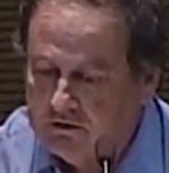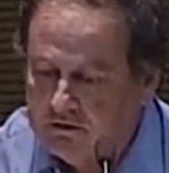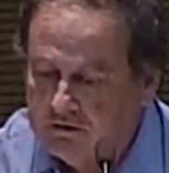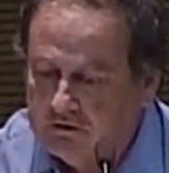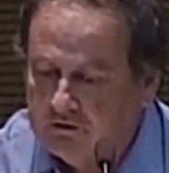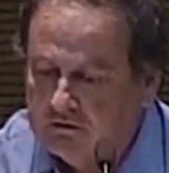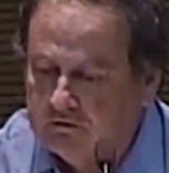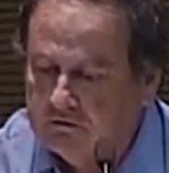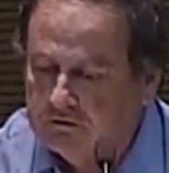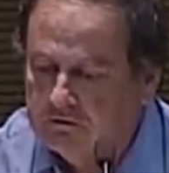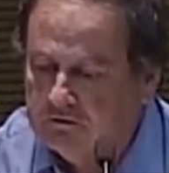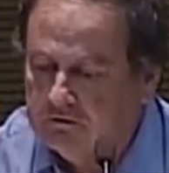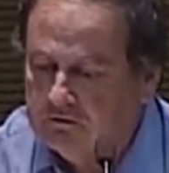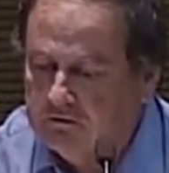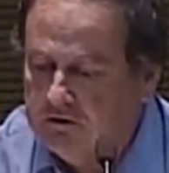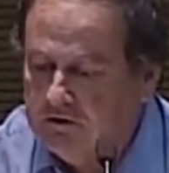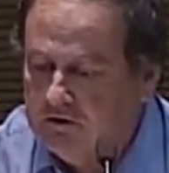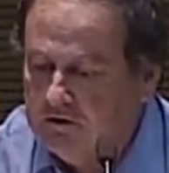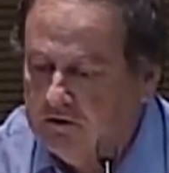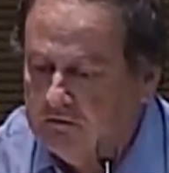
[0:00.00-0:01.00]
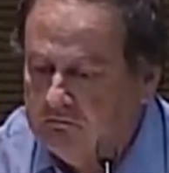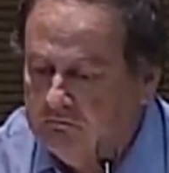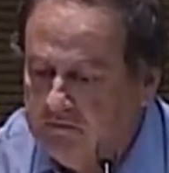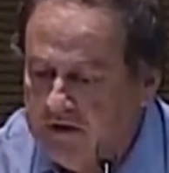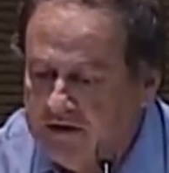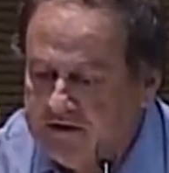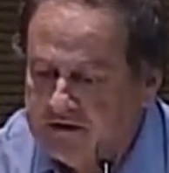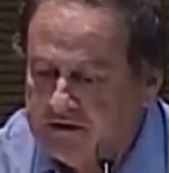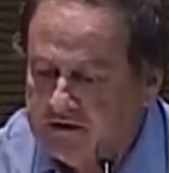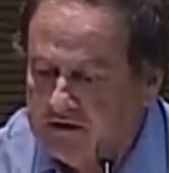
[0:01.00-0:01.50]
So
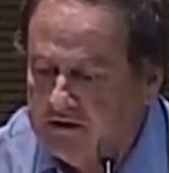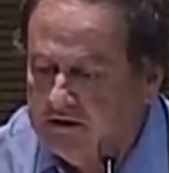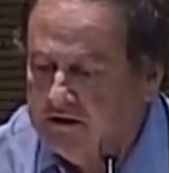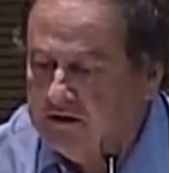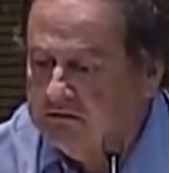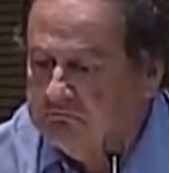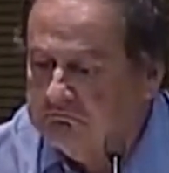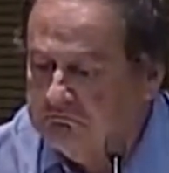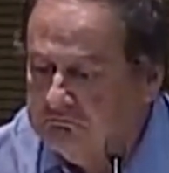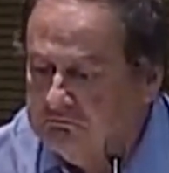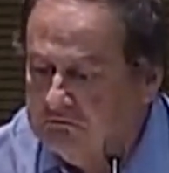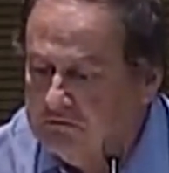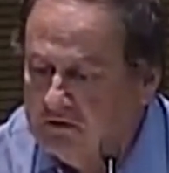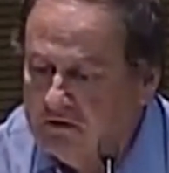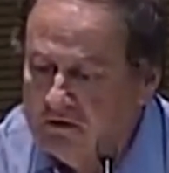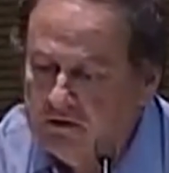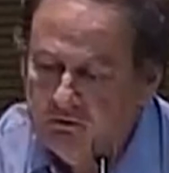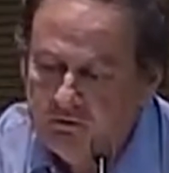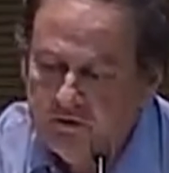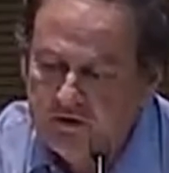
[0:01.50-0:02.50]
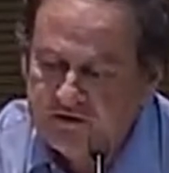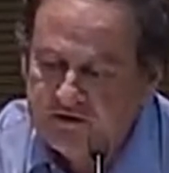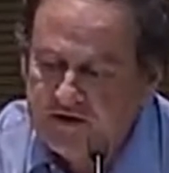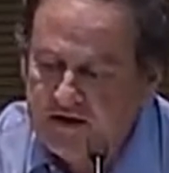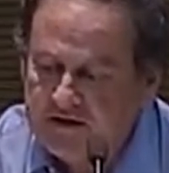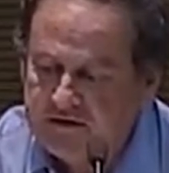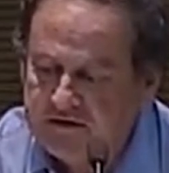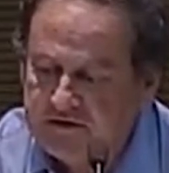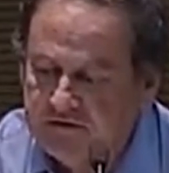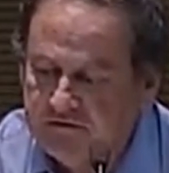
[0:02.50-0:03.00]
basically,
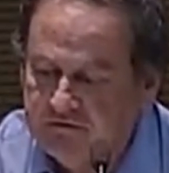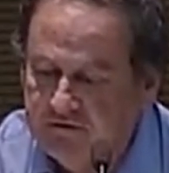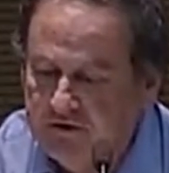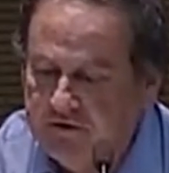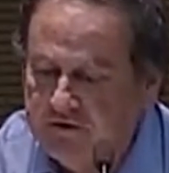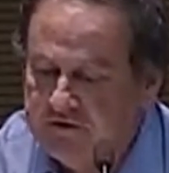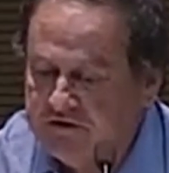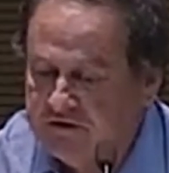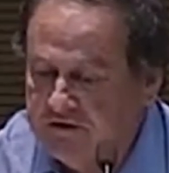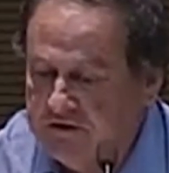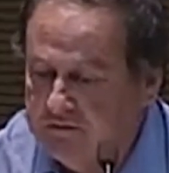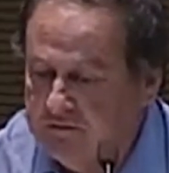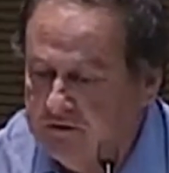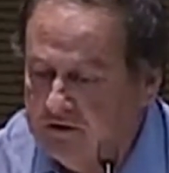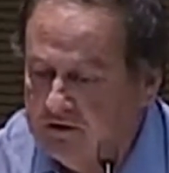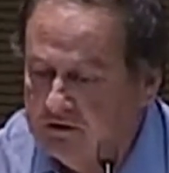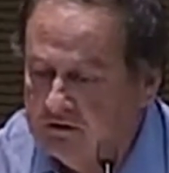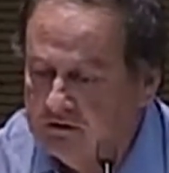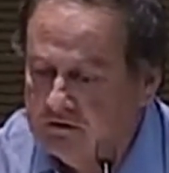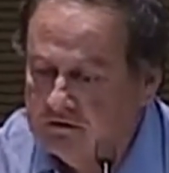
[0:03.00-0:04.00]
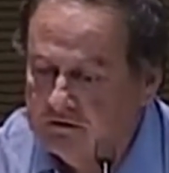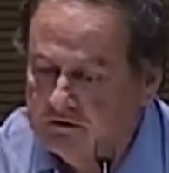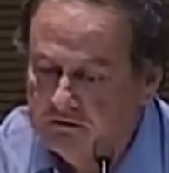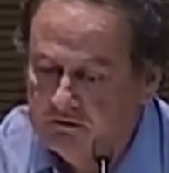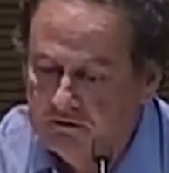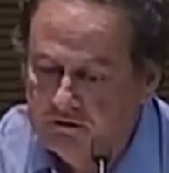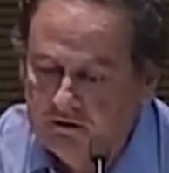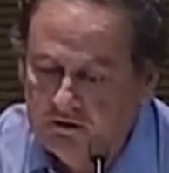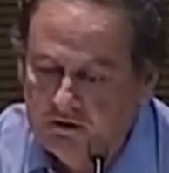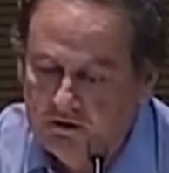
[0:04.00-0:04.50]
results are very similar.
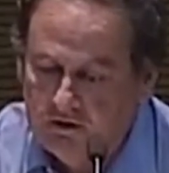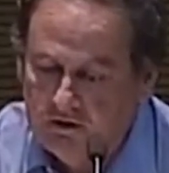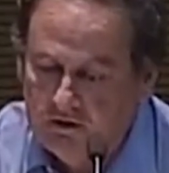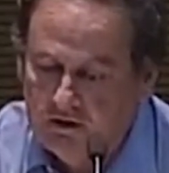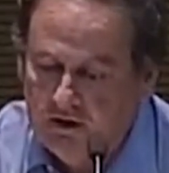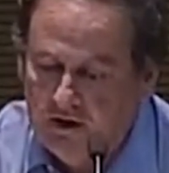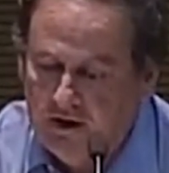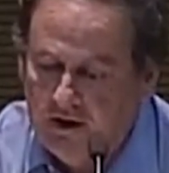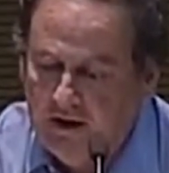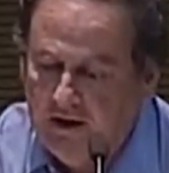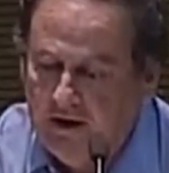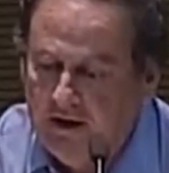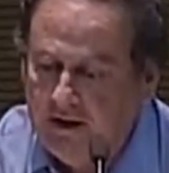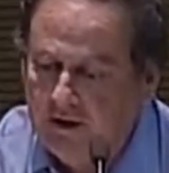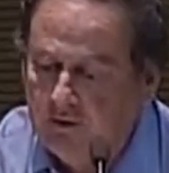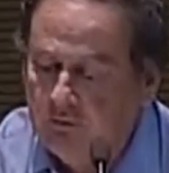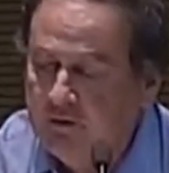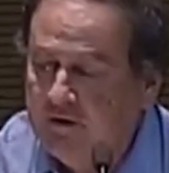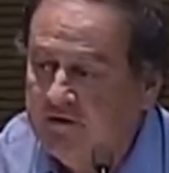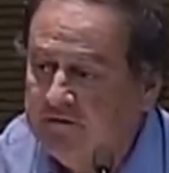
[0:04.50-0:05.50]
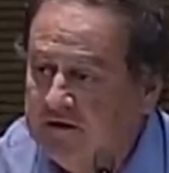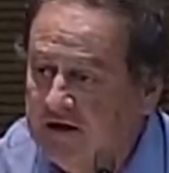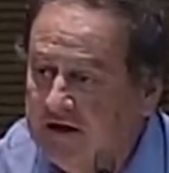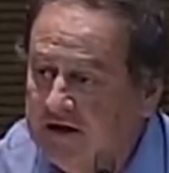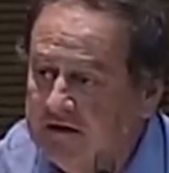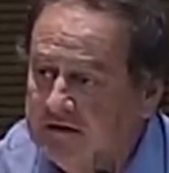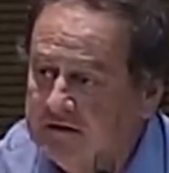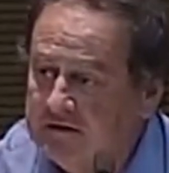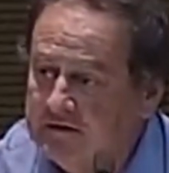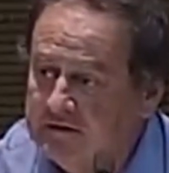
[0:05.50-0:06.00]
We have
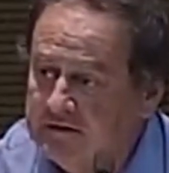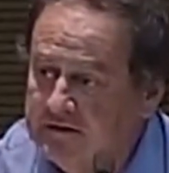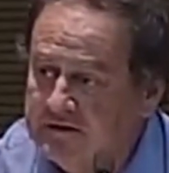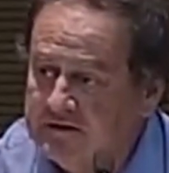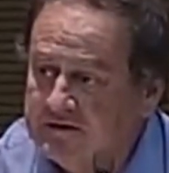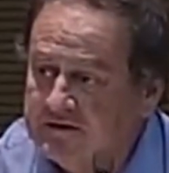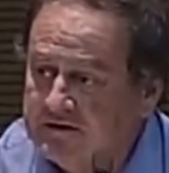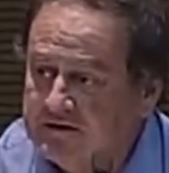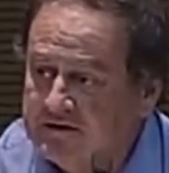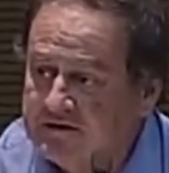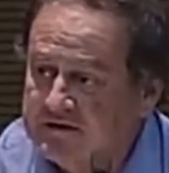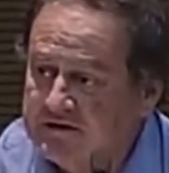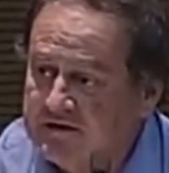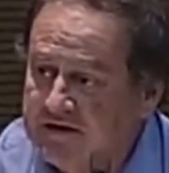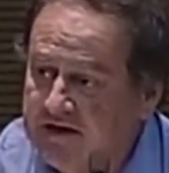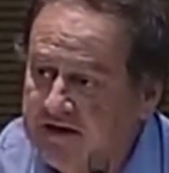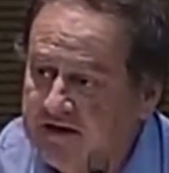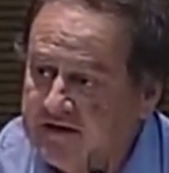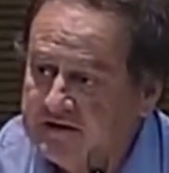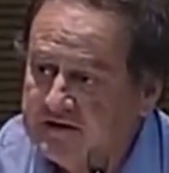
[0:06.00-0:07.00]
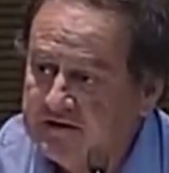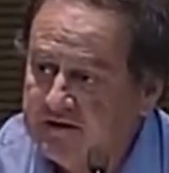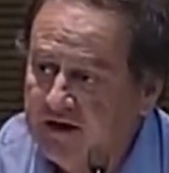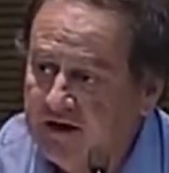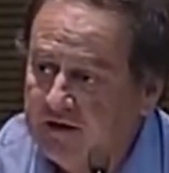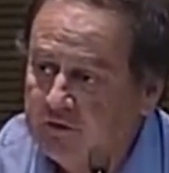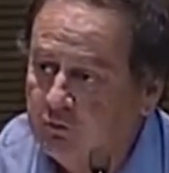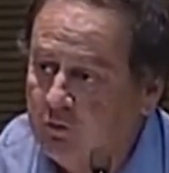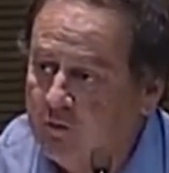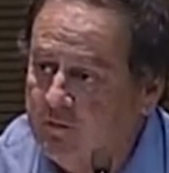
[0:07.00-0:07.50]
done this exercise
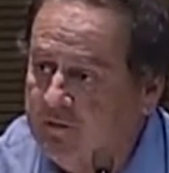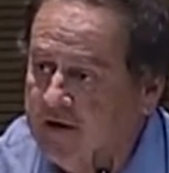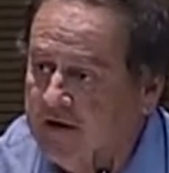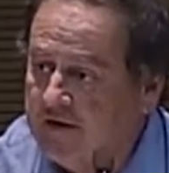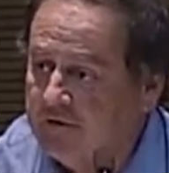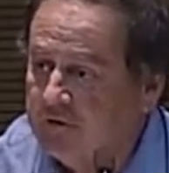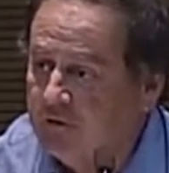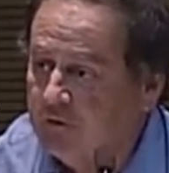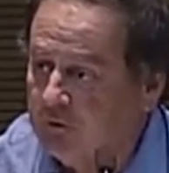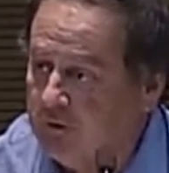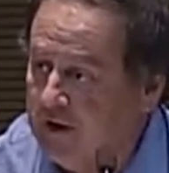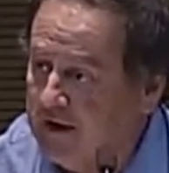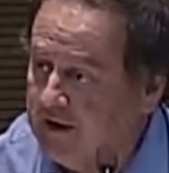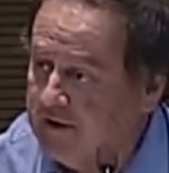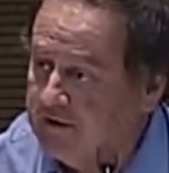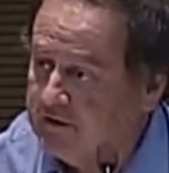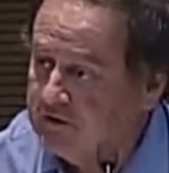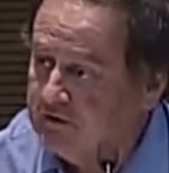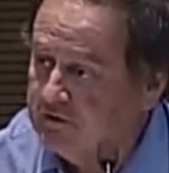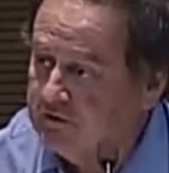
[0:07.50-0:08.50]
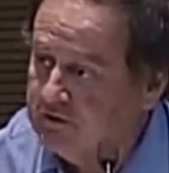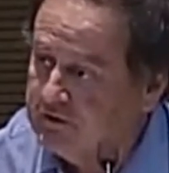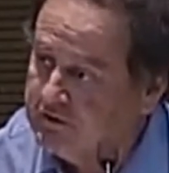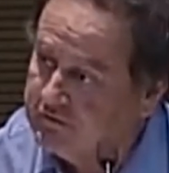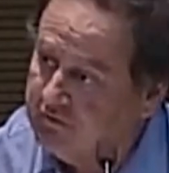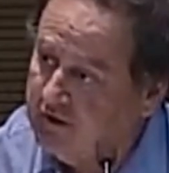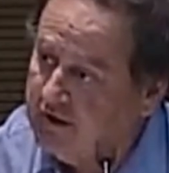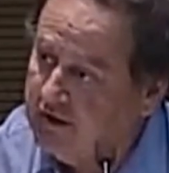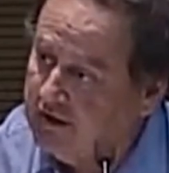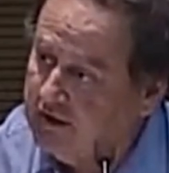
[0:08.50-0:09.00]
at 1 month horizon this
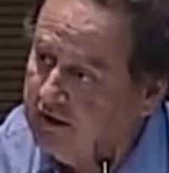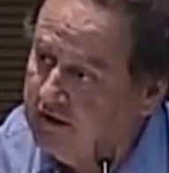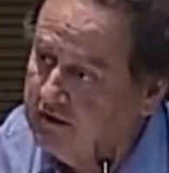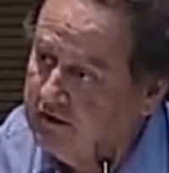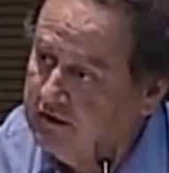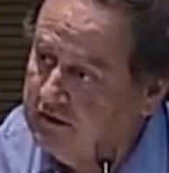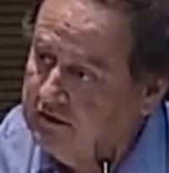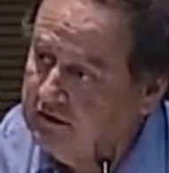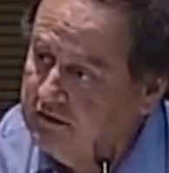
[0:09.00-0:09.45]
far.